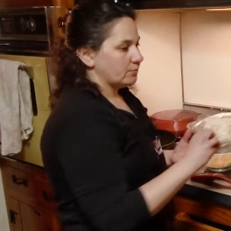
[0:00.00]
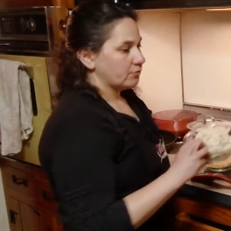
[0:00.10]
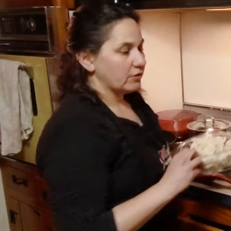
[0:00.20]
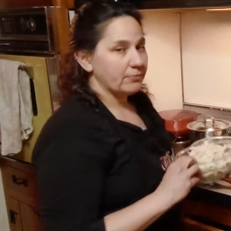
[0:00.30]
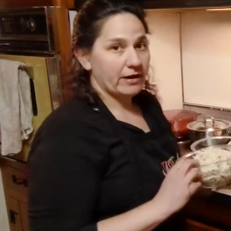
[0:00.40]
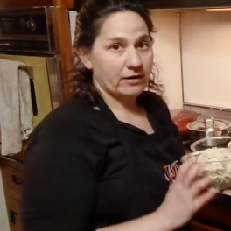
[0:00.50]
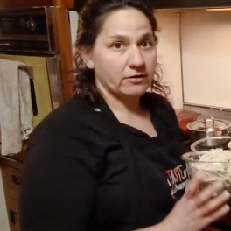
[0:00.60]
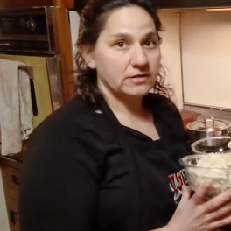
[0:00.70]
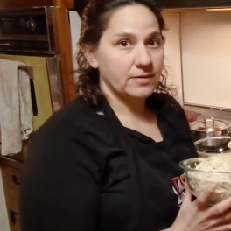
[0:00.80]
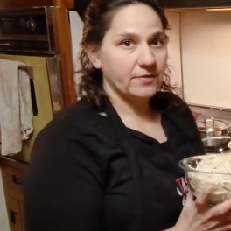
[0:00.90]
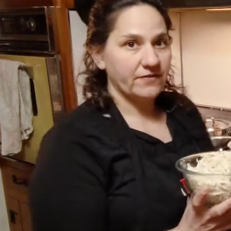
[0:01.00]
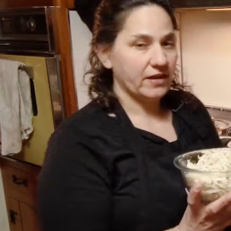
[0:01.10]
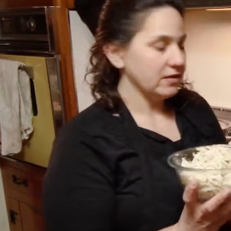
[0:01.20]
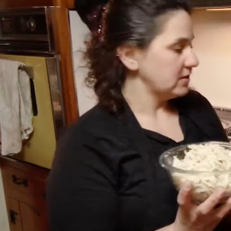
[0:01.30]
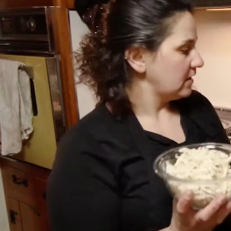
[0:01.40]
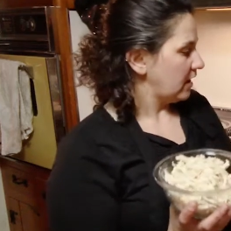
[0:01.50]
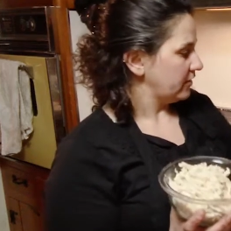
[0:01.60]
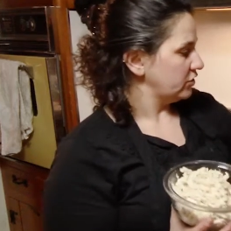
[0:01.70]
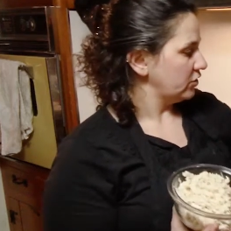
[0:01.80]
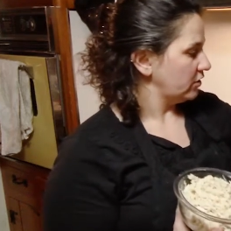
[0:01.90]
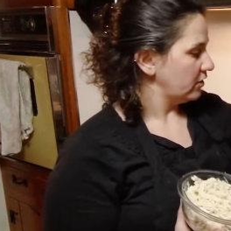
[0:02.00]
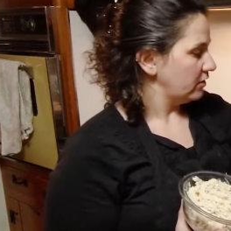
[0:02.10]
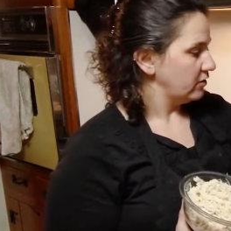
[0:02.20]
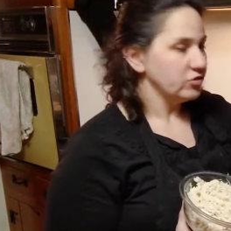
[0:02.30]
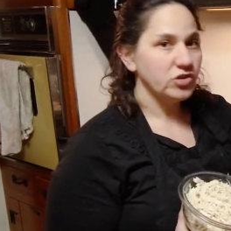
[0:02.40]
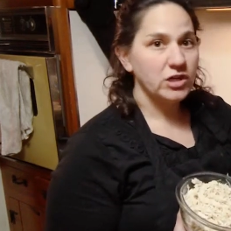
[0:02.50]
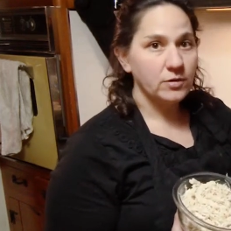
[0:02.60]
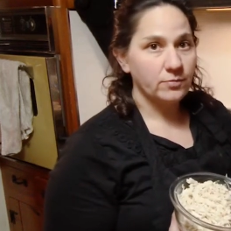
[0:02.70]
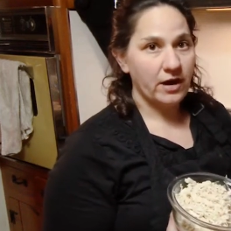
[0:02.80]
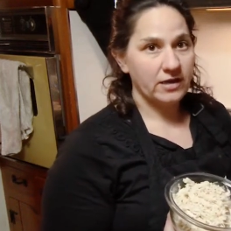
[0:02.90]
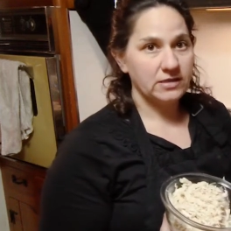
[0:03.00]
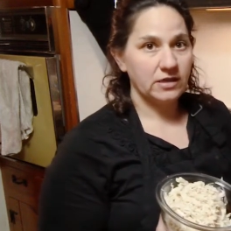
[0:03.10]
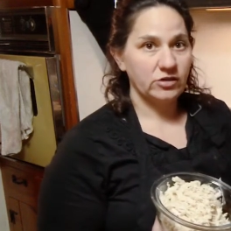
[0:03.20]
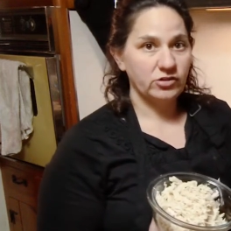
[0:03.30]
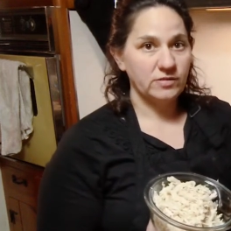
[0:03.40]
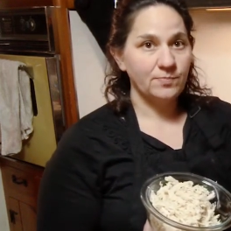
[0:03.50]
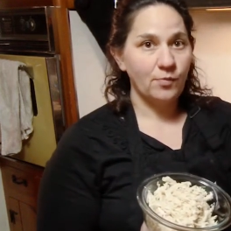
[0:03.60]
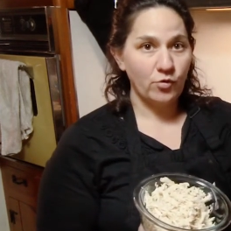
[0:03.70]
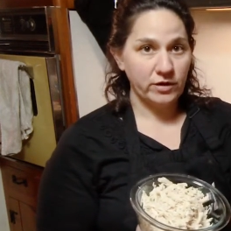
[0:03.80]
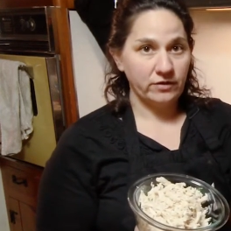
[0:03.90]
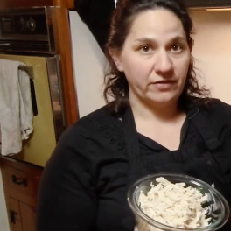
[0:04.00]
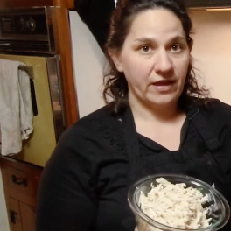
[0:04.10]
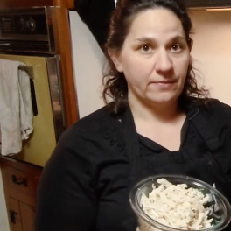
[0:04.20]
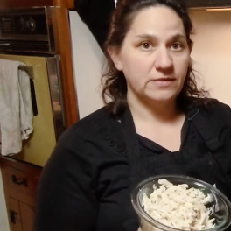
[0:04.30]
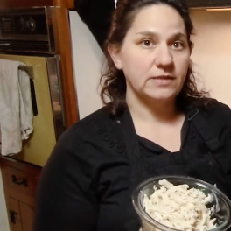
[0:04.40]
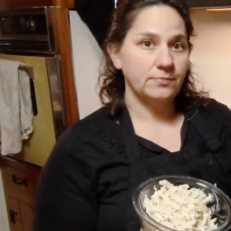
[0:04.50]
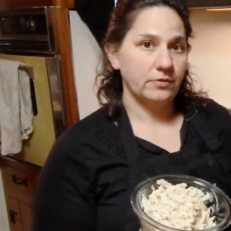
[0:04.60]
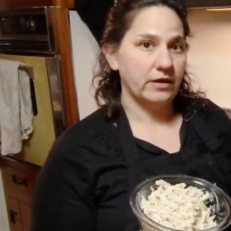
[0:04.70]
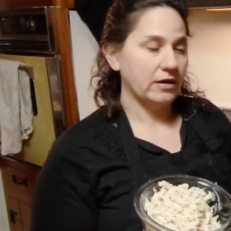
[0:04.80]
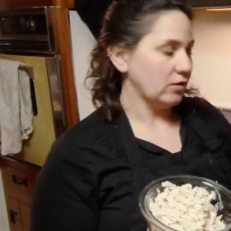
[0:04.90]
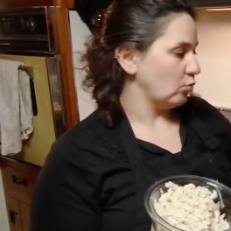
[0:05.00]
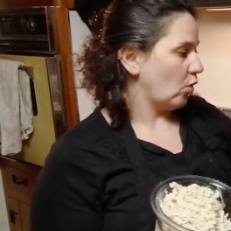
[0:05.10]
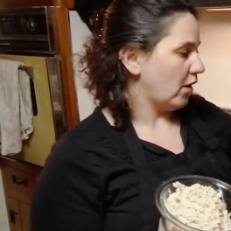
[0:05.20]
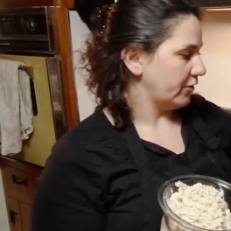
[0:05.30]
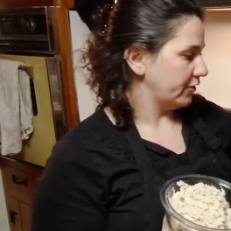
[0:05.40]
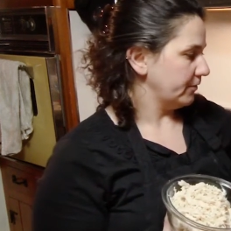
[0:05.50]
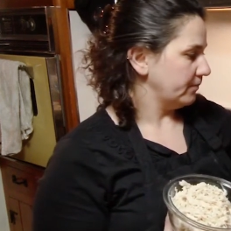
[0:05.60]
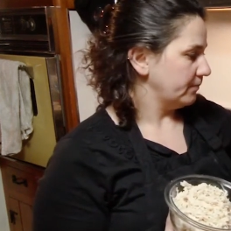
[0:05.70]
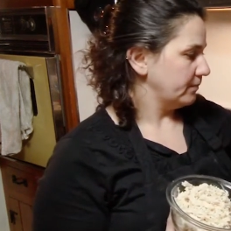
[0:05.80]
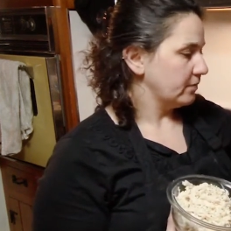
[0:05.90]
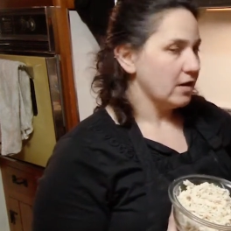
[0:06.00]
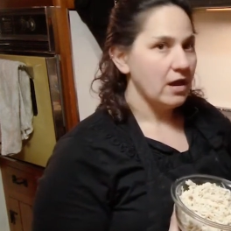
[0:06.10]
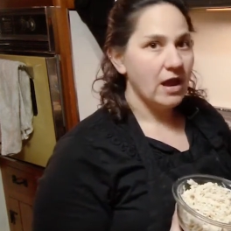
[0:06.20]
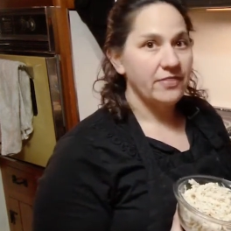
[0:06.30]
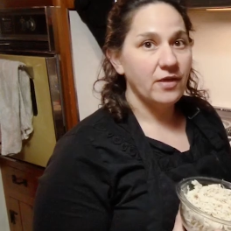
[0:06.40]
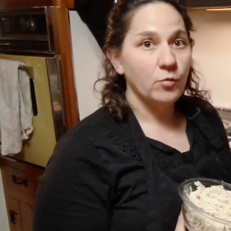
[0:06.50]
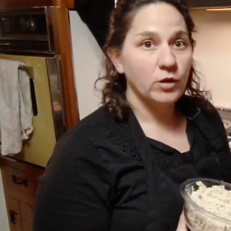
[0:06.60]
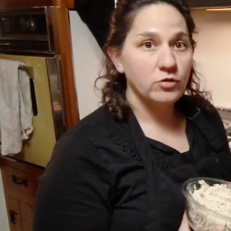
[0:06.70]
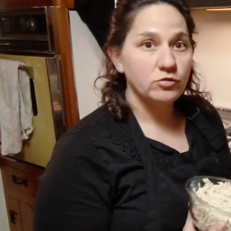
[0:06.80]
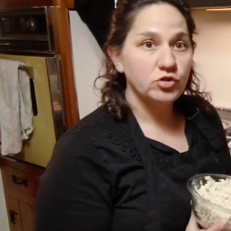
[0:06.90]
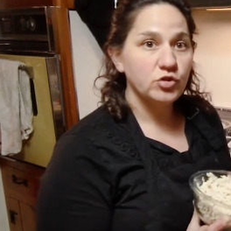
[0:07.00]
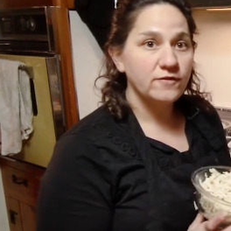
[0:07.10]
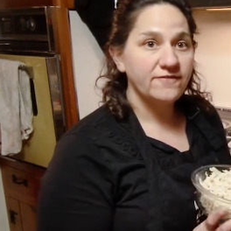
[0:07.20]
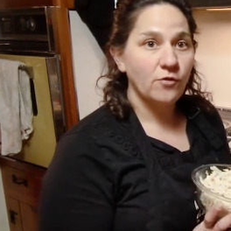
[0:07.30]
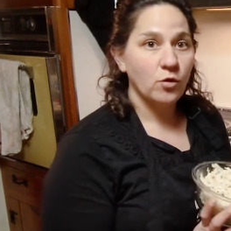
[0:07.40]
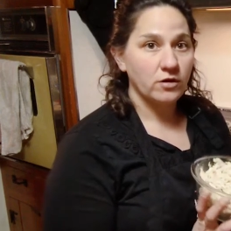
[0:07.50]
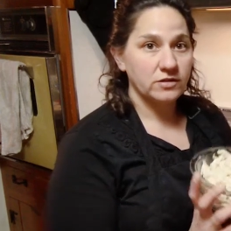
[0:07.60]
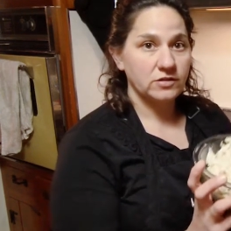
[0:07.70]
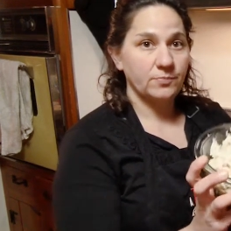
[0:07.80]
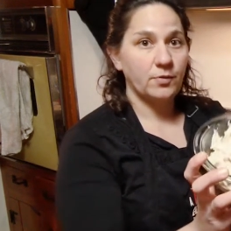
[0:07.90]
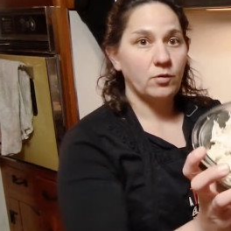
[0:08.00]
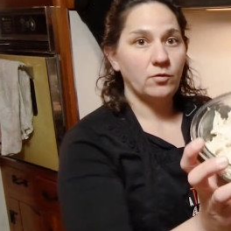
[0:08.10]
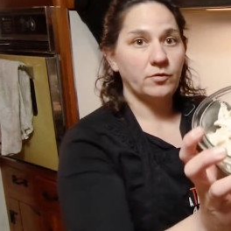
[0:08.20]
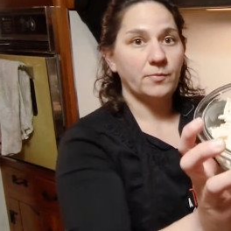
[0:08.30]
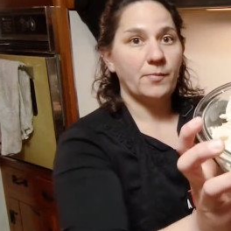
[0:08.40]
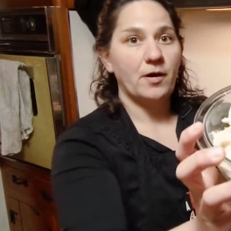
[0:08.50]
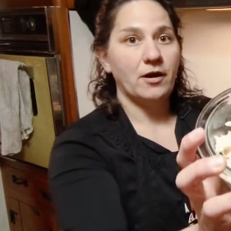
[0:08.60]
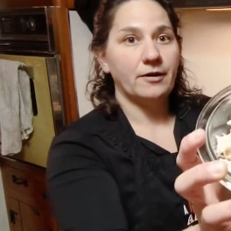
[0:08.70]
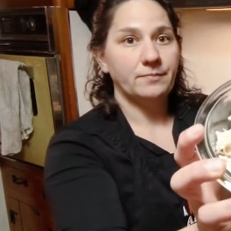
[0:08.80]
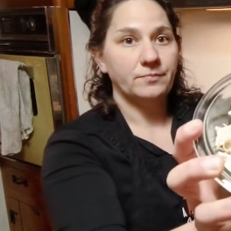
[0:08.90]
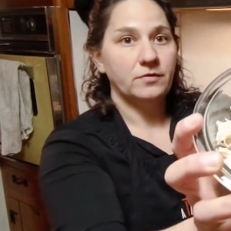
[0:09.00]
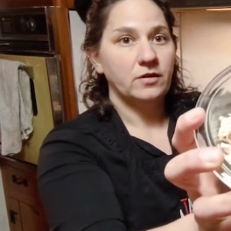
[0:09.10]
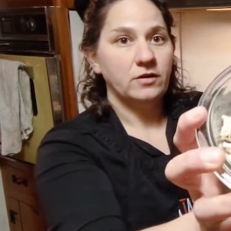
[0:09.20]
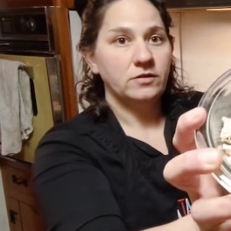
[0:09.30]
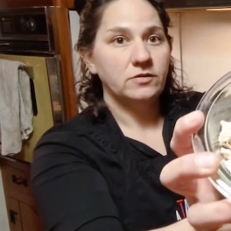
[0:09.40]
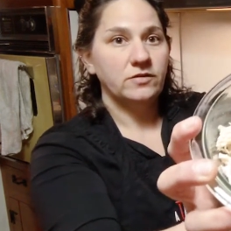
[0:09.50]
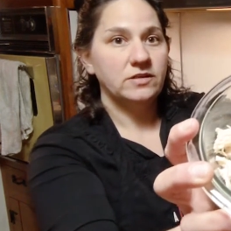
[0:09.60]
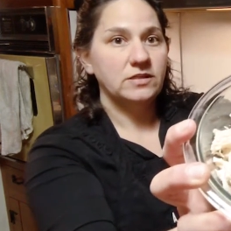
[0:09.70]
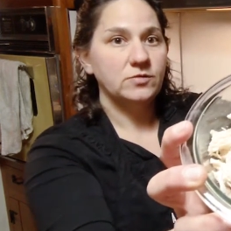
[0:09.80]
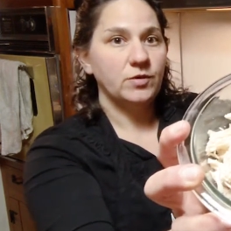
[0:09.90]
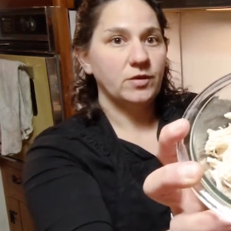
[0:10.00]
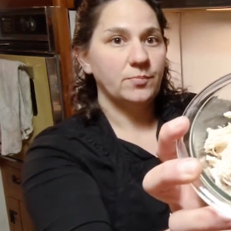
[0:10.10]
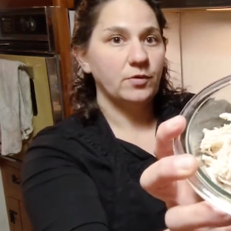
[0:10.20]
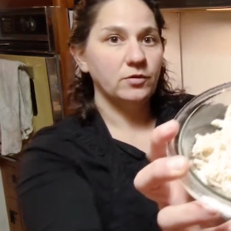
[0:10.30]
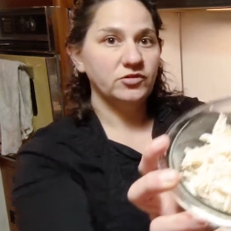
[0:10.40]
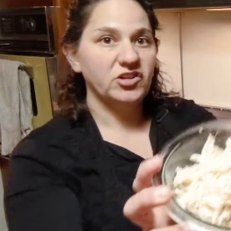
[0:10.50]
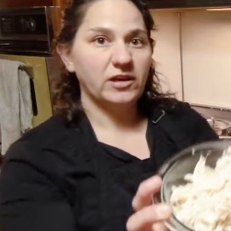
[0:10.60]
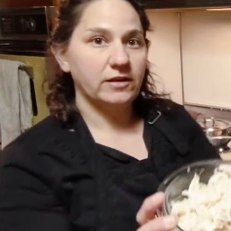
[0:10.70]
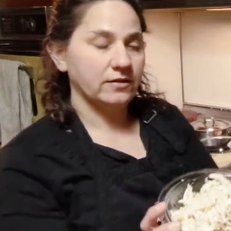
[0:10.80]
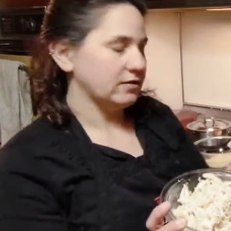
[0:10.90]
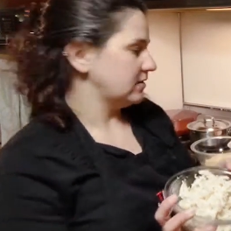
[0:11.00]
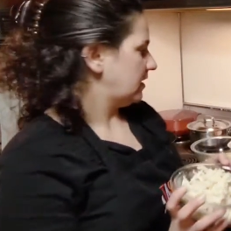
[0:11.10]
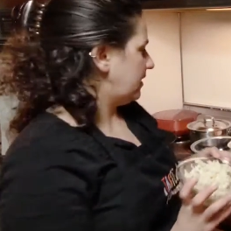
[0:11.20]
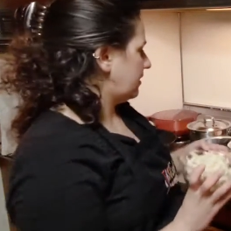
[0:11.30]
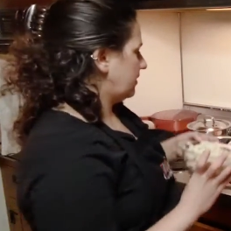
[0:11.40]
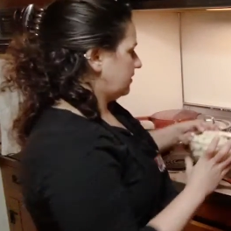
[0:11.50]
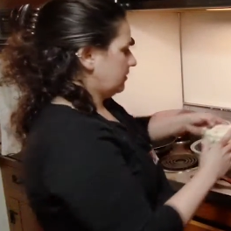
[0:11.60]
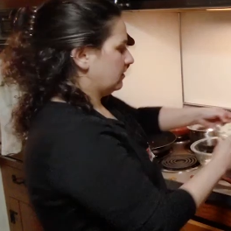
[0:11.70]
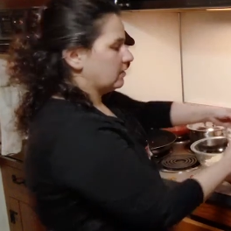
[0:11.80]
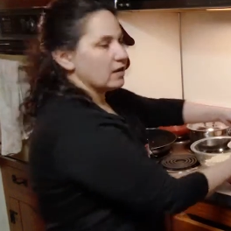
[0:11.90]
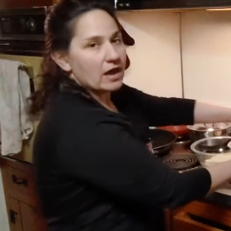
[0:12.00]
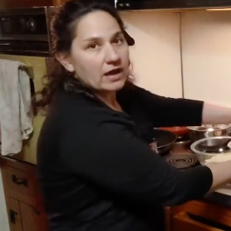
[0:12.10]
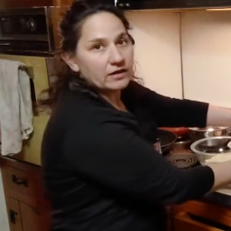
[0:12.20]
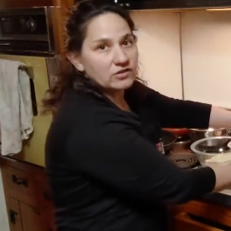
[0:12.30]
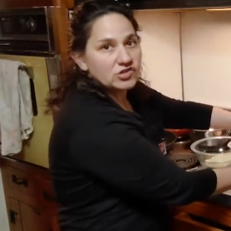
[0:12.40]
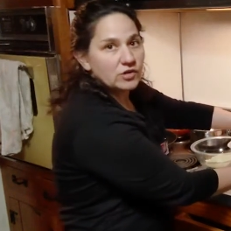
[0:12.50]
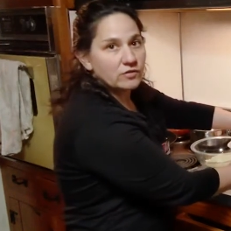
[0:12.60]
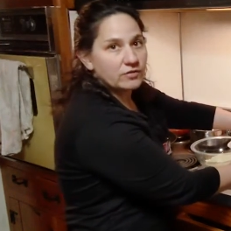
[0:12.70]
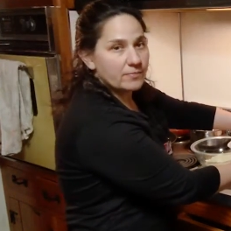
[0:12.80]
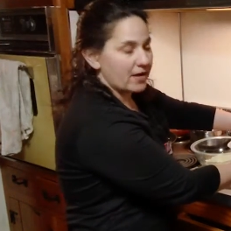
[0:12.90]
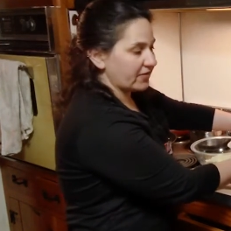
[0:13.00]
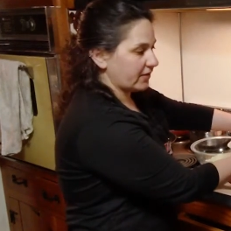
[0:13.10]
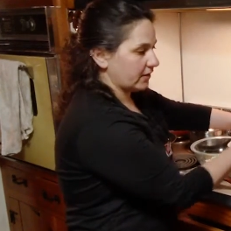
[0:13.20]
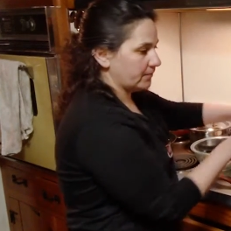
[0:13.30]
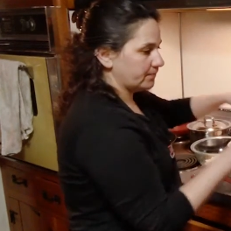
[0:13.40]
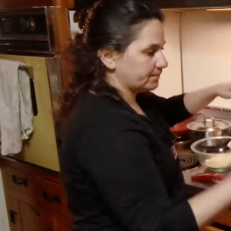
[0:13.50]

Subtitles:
prepared some of this. I took chicken breasts and I just boiled them simply in water. And then we used 2 forks to pull them apart. So this is what the pulled chicken looks like, and I'll show you the method.